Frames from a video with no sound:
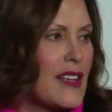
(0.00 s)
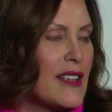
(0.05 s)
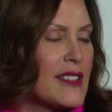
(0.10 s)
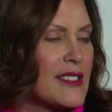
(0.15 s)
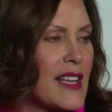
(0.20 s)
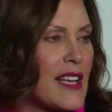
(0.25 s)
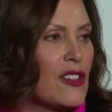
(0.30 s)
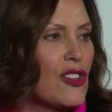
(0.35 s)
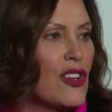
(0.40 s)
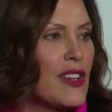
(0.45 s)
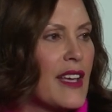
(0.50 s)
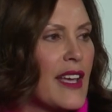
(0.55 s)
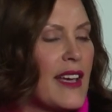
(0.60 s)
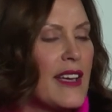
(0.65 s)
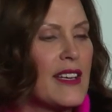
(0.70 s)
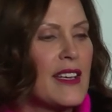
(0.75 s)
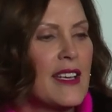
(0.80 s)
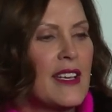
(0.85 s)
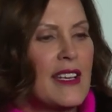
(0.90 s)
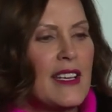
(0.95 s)
As I look at
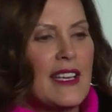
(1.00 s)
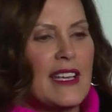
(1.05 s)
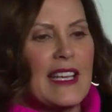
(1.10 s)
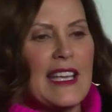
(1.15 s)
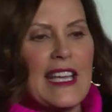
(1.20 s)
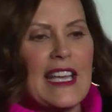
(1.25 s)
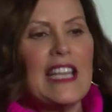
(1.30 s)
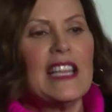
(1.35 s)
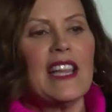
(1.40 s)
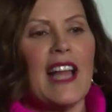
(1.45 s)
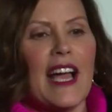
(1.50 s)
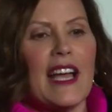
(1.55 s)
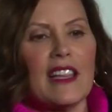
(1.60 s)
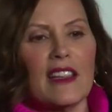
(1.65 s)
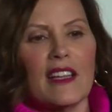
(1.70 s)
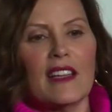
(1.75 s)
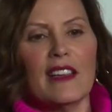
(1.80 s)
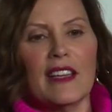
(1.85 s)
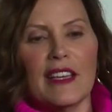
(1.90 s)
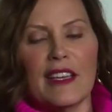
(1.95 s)
Eli
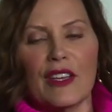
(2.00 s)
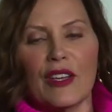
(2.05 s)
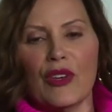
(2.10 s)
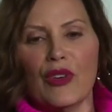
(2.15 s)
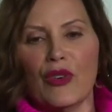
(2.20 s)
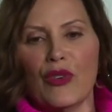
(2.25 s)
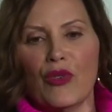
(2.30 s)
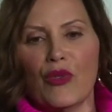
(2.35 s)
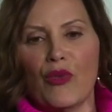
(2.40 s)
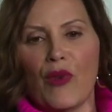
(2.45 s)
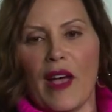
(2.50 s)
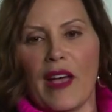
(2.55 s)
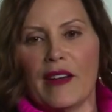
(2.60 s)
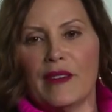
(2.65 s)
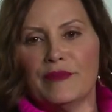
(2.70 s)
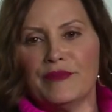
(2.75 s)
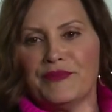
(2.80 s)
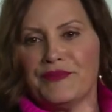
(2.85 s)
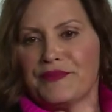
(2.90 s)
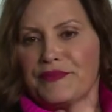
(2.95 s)
Lilly, who
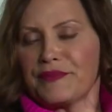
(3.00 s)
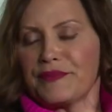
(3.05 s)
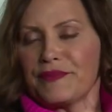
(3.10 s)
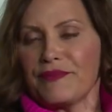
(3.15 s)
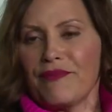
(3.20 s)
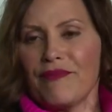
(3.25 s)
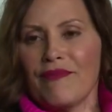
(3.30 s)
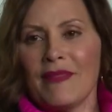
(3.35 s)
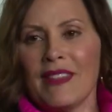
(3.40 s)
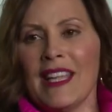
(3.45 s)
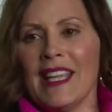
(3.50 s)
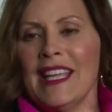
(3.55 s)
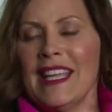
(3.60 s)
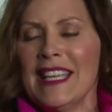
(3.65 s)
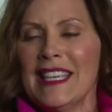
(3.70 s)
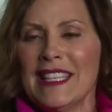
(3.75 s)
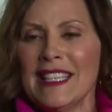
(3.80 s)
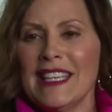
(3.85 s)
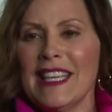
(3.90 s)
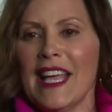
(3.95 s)
when
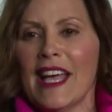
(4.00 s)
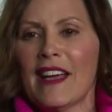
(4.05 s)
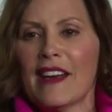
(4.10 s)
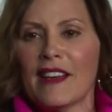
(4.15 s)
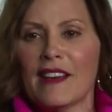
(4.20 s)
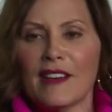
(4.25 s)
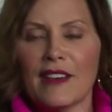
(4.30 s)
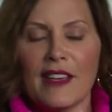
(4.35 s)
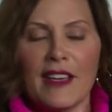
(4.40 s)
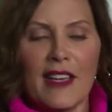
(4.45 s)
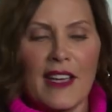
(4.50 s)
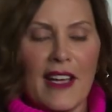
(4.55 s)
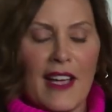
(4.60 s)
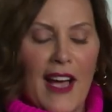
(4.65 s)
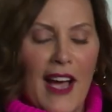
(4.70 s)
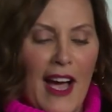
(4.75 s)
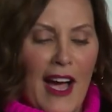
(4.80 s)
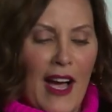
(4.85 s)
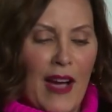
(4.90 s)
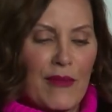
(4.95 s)
Indiana
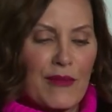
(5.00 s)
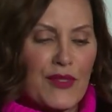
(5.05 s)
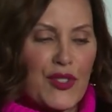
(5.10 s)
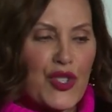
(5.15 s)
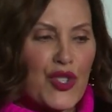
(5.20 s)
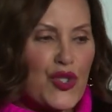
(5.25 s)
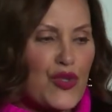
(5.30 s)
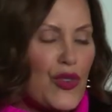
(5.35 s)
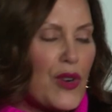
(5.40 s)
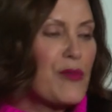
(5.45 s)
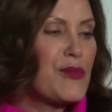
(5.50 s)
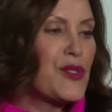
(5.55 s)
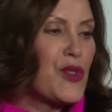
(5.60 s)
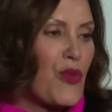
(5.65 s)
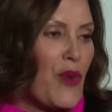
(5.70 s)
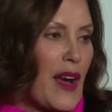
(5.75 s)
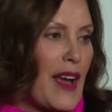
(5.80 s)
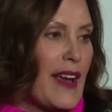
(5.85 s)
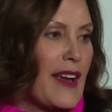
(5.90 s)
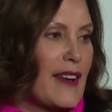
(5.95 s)
stripped
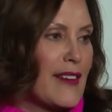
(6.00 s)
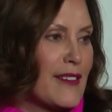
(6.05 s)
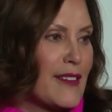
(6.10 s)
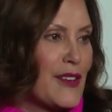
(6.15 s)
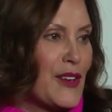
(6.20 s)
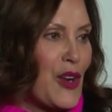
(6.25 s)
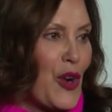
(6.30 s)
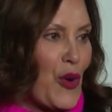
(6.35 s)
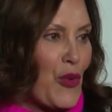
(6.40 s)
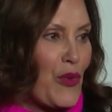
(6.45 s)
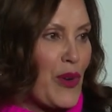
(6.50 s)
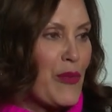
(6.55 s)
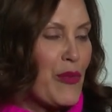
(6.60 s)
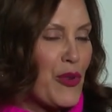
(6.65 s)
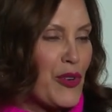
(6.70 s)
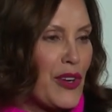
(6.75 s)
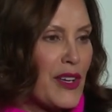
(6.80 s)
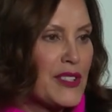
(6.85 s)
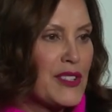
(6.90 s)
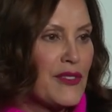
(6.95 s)
away, you know,
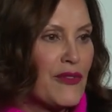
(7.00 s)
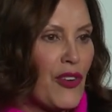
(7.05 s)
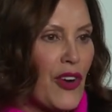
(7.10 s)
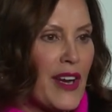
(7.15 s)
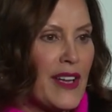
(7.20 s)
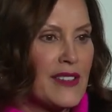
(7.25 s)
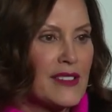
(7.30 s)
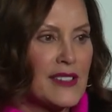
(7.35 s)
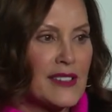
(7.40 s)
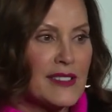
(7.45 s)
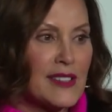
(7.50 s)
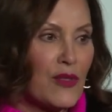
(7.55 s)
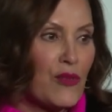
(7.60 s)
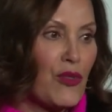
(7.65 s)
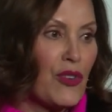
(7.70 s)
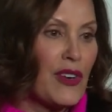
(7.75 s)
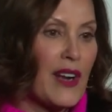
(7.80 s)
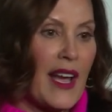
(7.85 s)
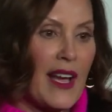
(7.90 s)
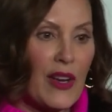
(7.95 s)
reproductive rights, they said,
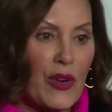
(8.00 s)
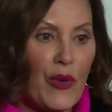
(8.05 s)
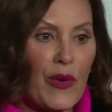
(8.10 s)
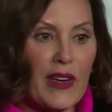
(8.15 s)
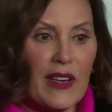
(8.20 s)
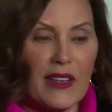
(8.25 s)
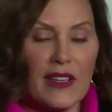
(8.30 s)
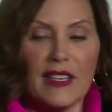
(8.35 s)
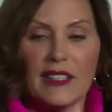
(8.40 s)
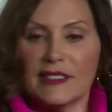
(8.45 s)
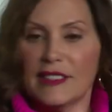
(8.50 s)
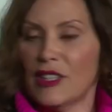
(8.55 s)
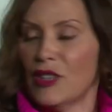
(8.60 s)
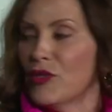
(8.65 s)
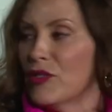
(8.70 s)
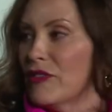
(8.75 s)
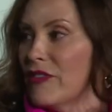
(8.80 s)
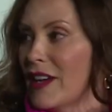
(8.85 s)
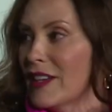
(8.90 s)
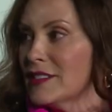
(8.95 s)
we're not going to continue
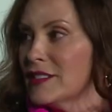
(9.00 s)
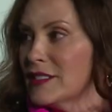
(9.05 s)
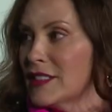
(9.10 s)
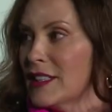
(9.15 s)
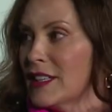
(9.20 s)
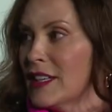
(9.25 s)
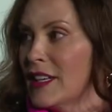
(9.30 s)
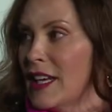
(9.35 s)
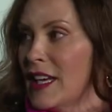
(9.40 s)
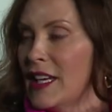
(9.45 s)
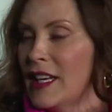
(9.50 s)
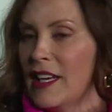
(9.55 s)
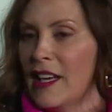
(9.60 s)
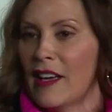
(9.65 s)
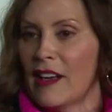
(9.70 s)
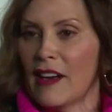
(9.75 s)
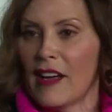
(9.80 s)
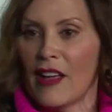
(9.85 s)
investing in Indiana.